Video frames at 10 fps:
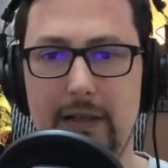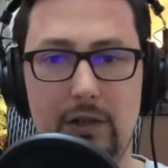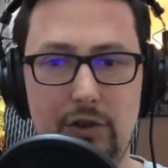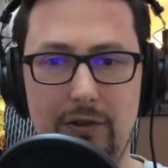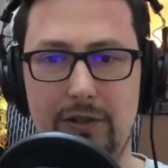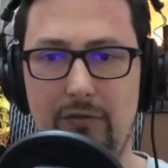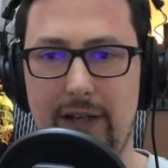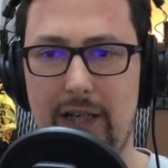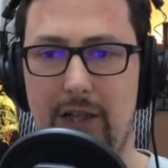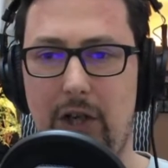Jill is a
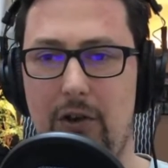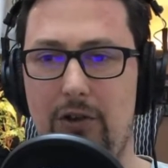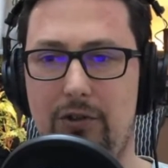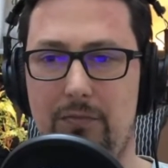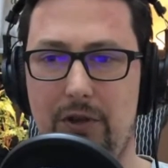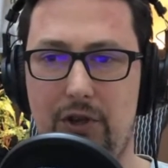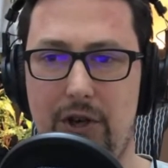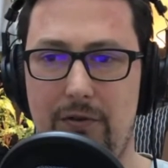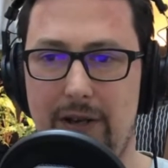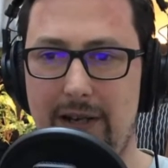regular co-host on my
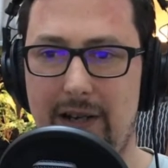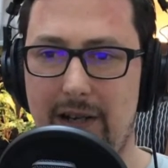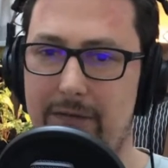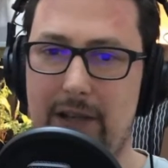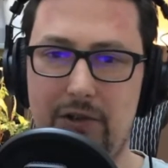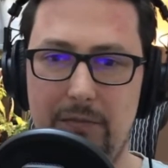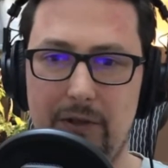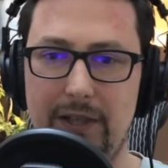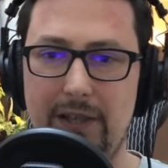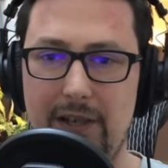show, and I love that she
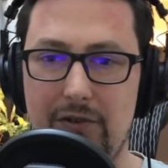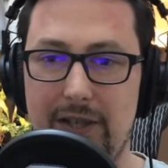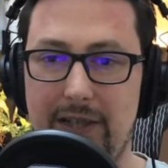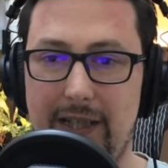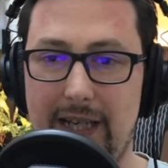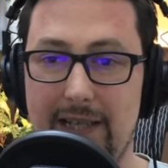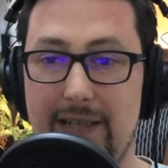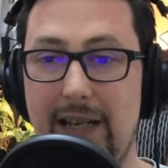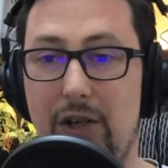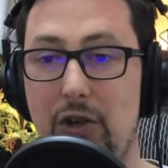brings interesting guests
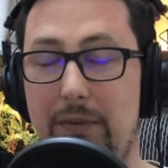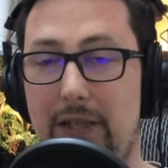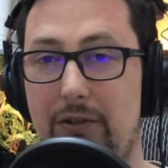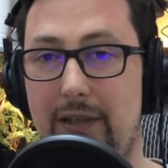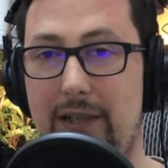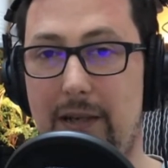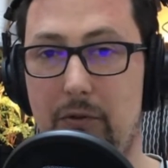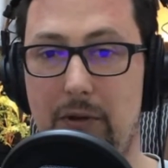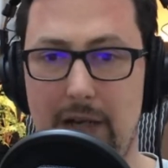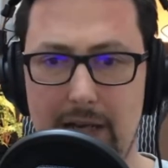and topics to the
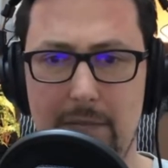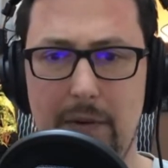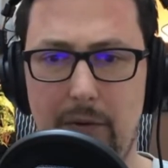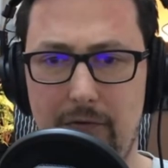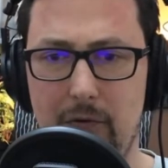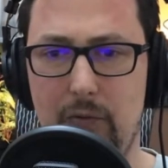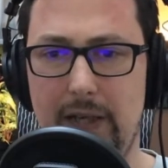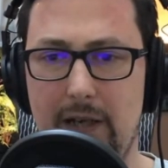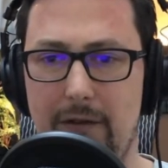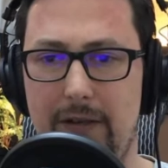table. But before we
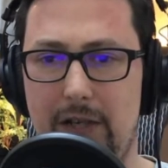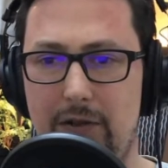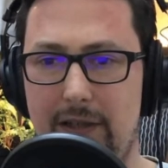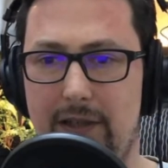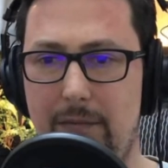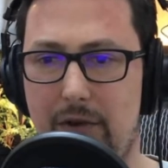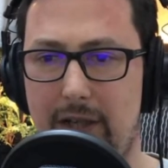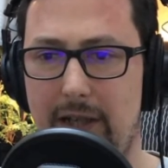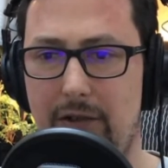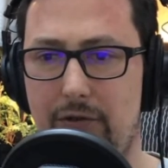dive into the subject
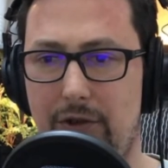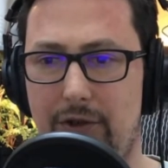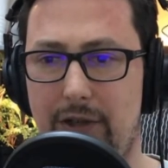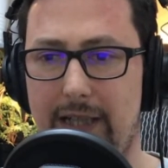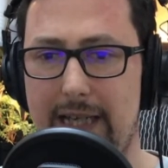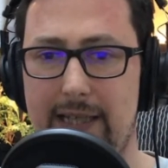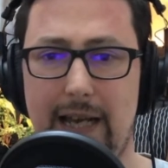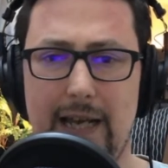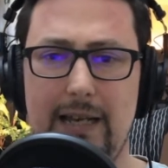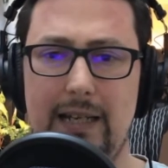and introduce our guest,
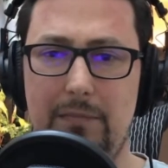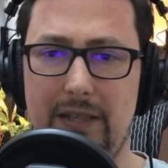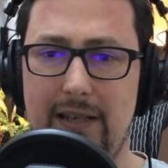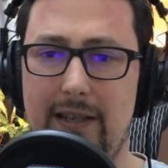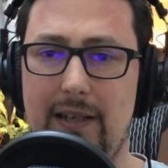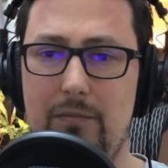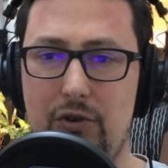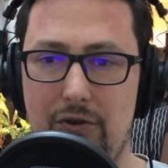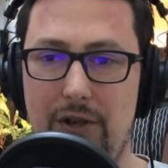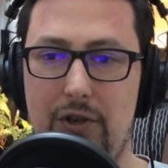let me say that I'm
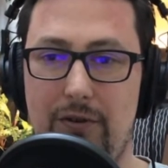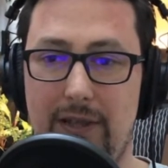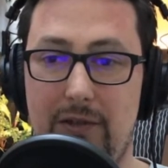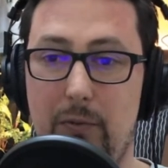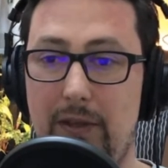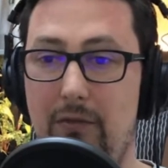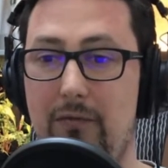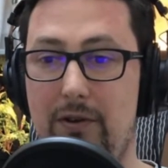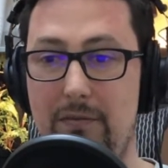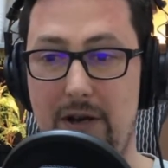enjoying doing this with you
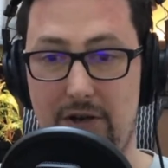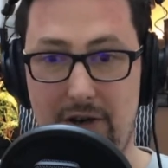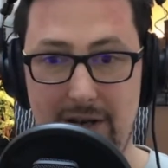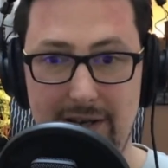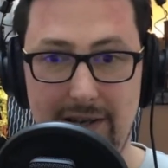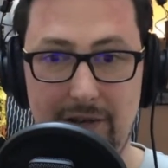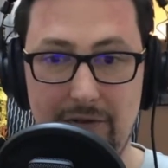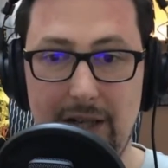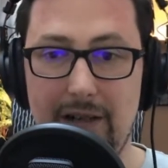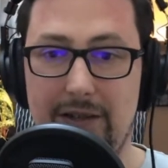very much, and
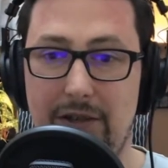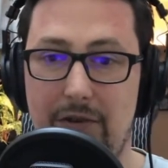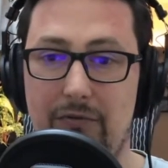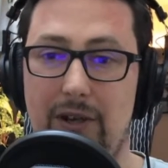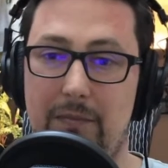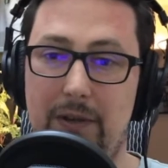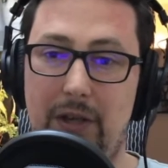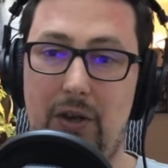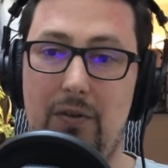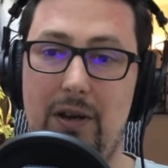realise to do right by
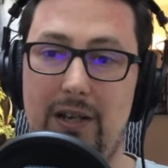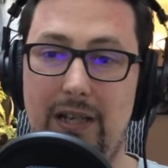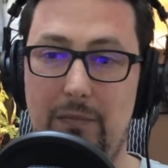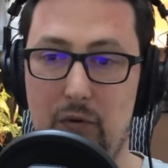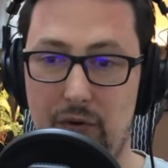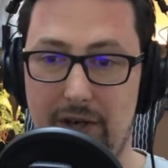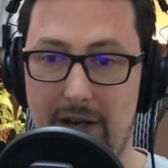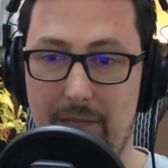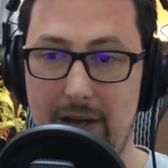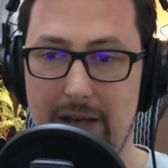you, I need more
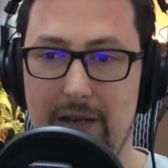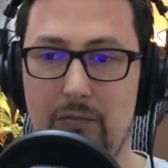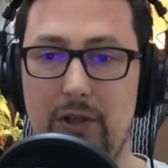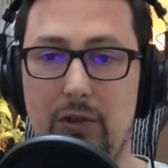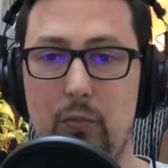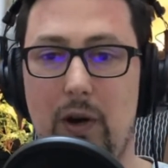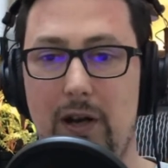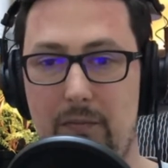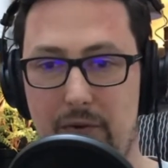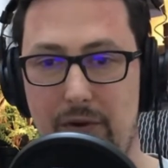time, which is why
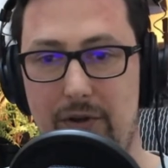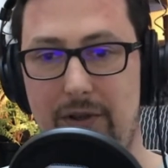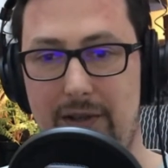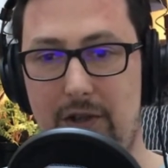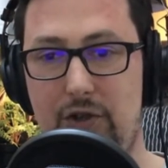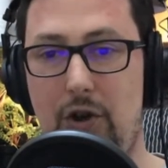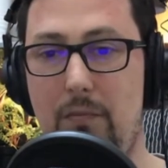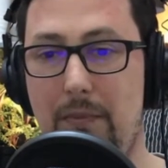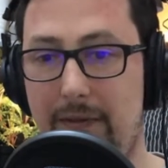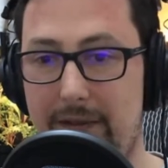I'm producing this show
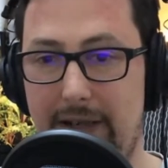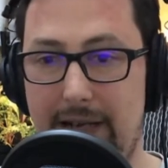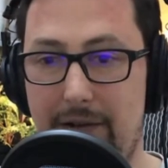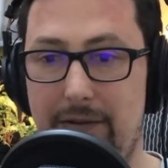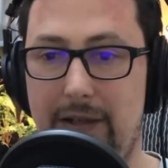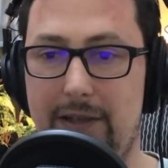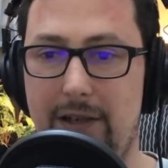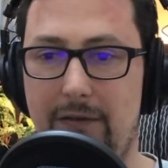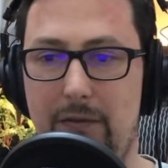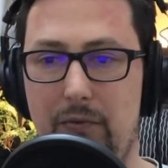monthly now, instead
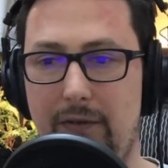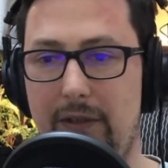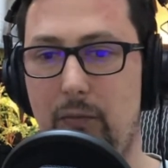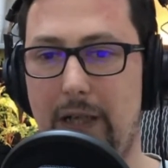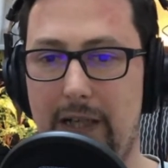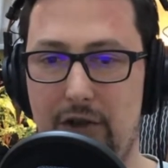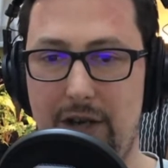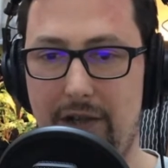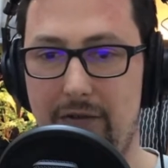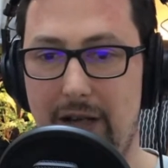of the previous weekly
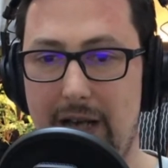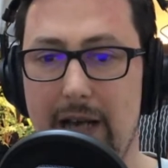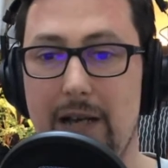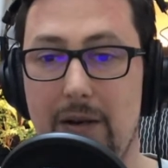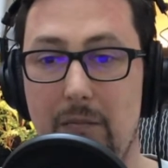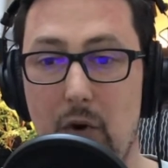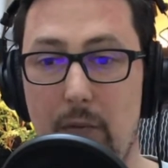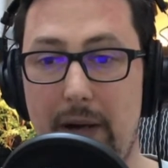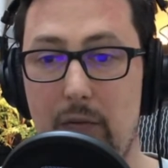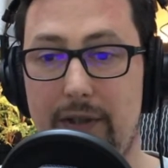schedule. More
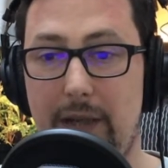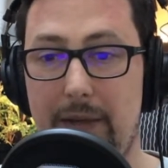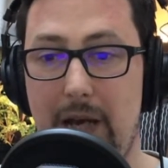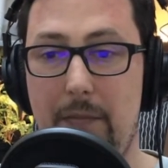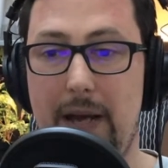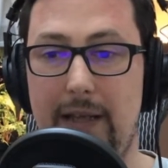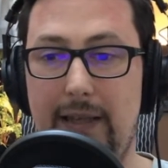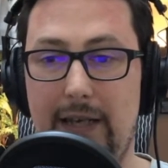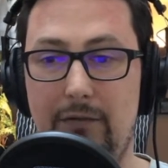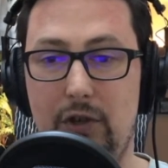about what's coming up at the
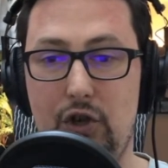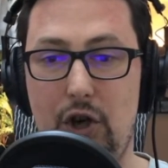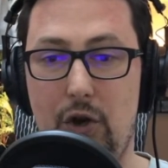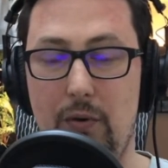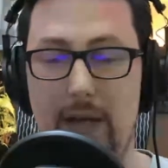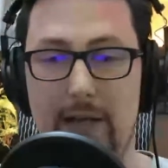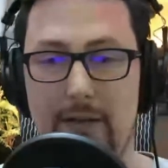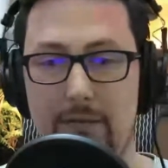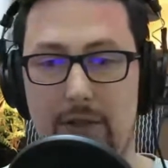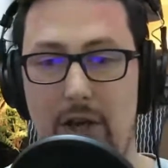end of the show.
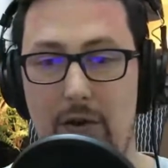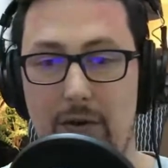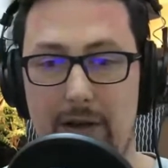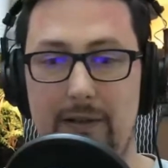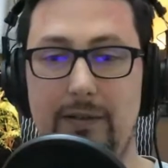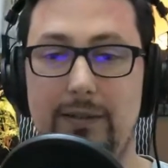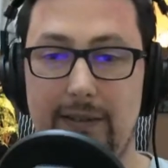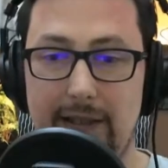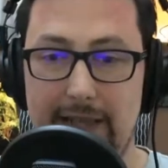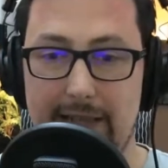So,
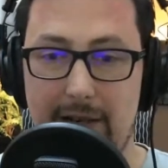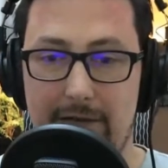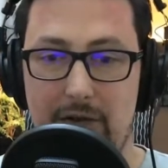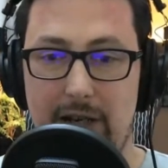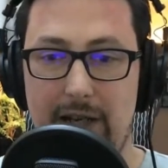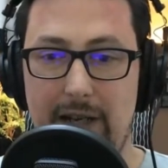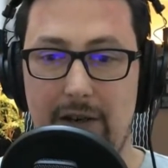let's dive straight in.